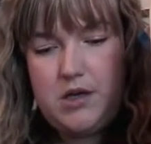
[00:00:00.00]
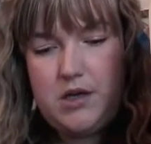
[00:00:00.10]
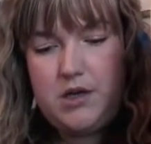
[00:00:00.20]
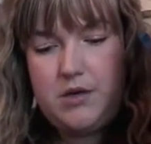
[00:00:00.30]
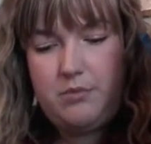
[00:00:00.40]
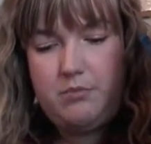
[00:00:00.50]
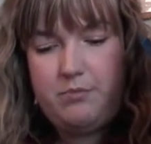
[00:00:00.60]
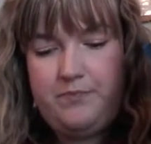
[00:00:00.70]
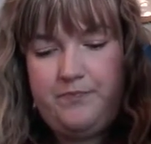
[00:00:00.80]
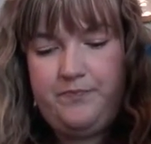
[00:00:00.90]
I
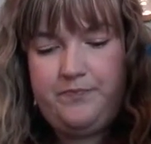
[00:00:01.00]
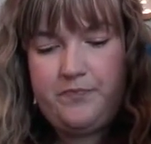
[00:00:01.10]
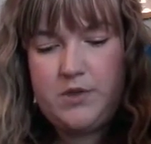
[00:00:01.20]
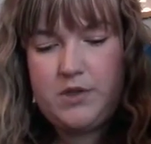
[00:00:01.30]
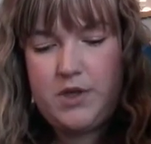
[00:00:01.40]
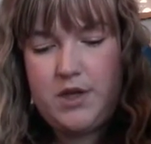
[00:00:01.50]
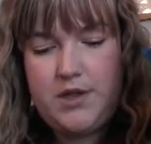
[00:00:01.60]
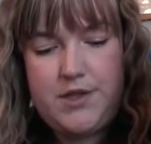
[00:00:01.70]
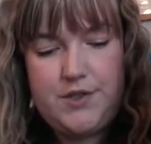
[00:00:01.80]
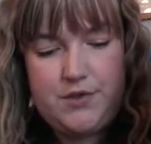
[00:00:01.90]

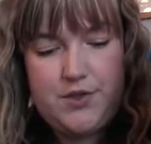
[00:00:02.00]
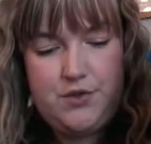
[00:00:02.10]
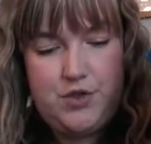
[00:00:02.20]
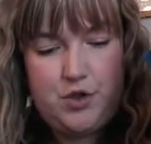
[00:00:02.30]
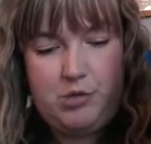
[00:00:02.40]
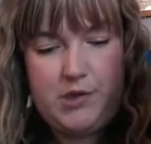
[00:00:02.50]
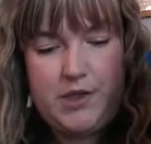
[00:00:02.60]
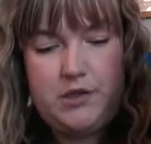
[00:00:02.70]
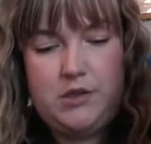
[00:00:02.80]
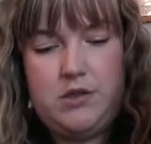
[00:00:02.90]
think it's also
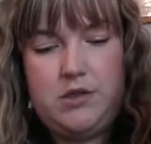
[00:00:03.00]
Joblin.